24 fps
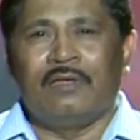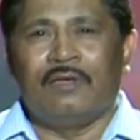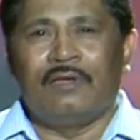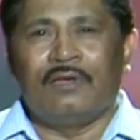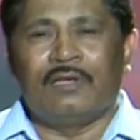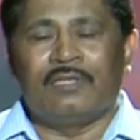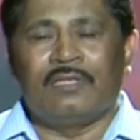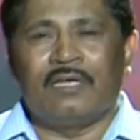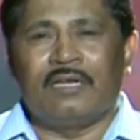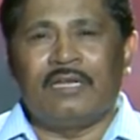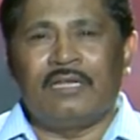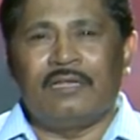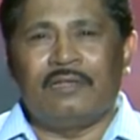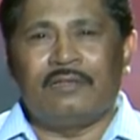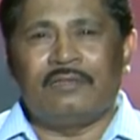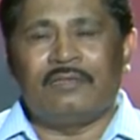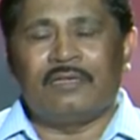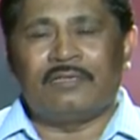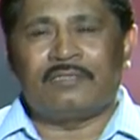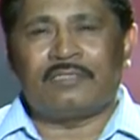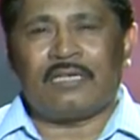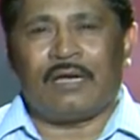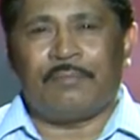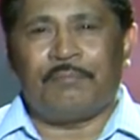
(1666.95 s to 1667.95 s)

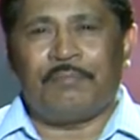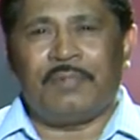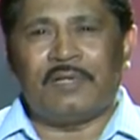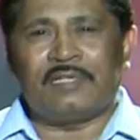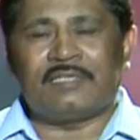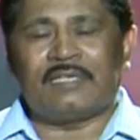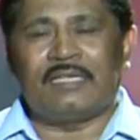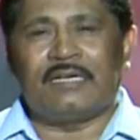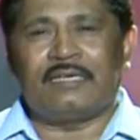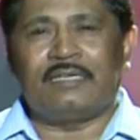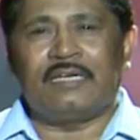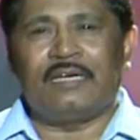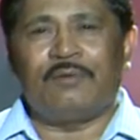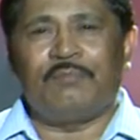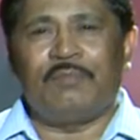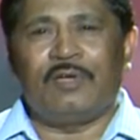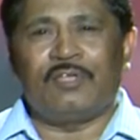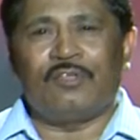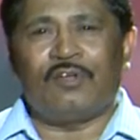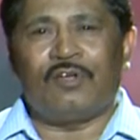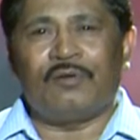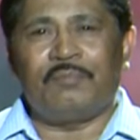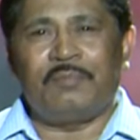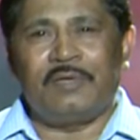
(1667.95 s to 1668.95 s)
the sample selected may
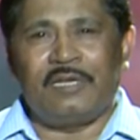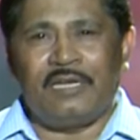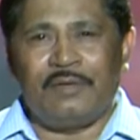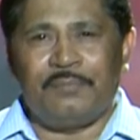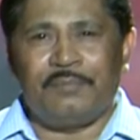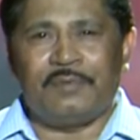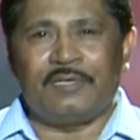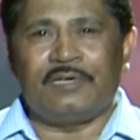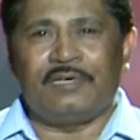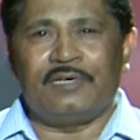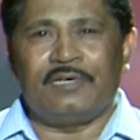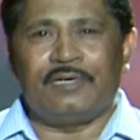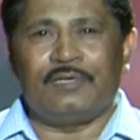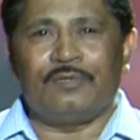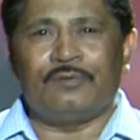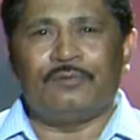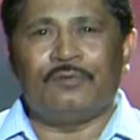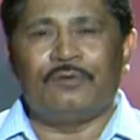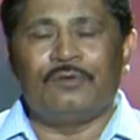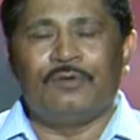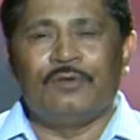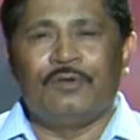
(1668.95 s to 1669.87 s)
not be representative.